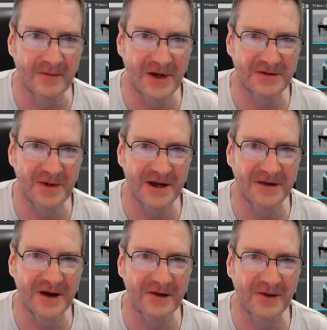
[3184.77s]
Much
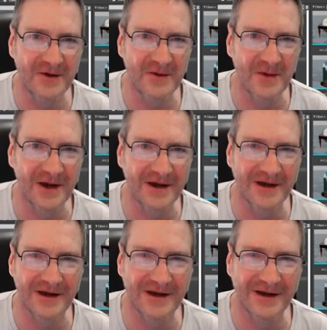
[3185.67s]
bigger than I thought it would be.